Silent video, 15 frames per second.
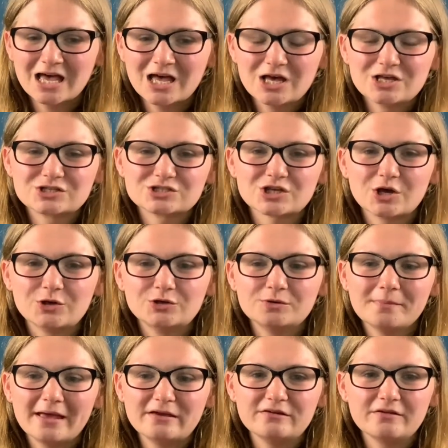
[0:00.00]
So you
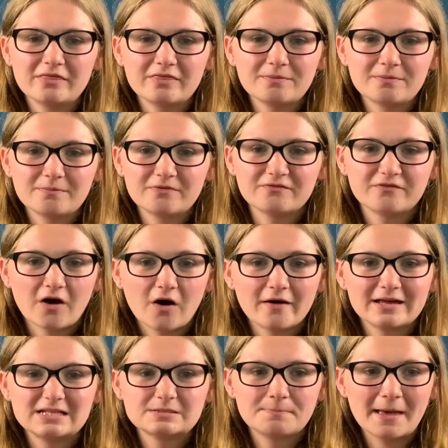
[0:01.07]
may
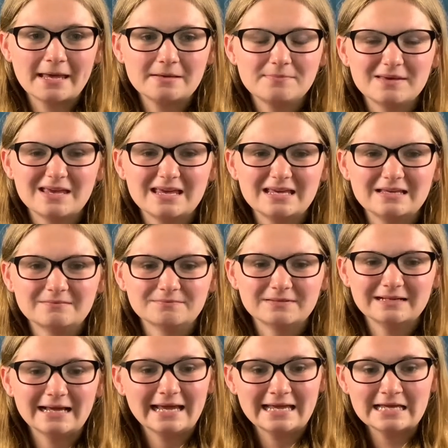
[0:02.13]
find baby
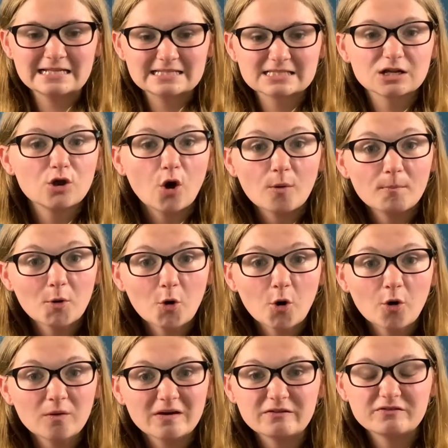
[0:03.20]
eats a lot
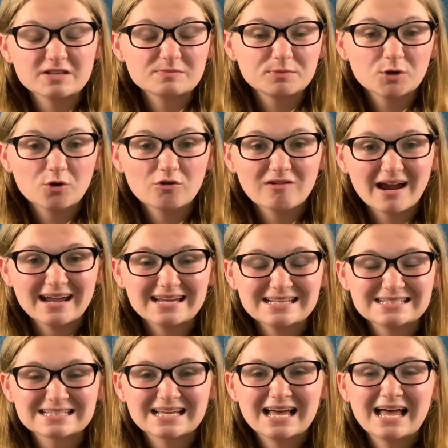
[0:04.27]
more if it's pureed,
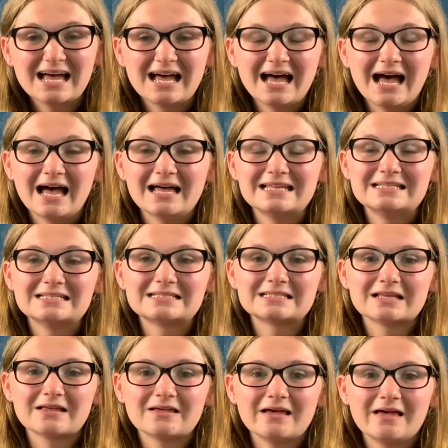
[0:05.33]
and
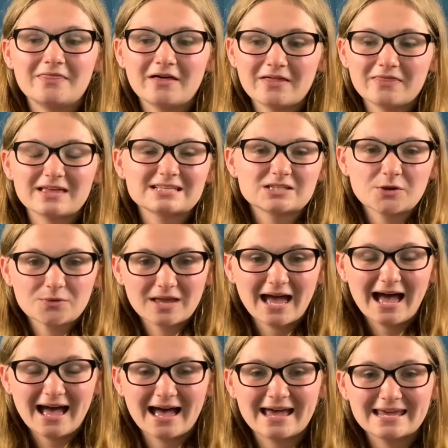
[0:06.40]
that's
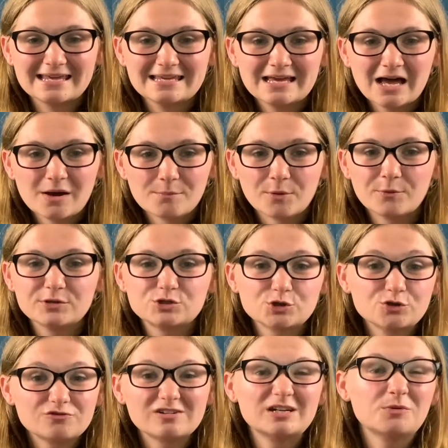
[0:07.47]
okay, but we do
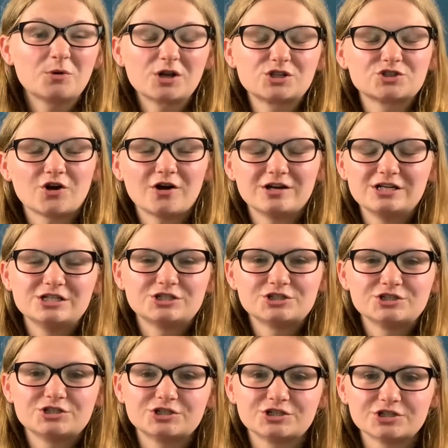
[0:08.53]
really want to try and
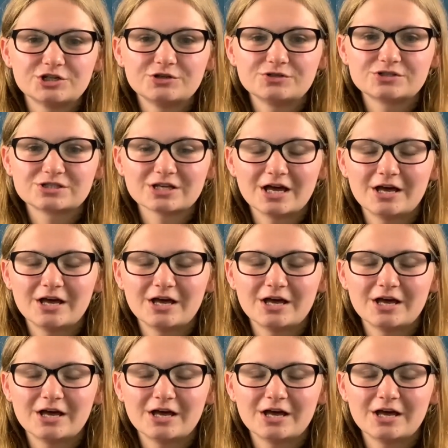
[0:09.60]
introduce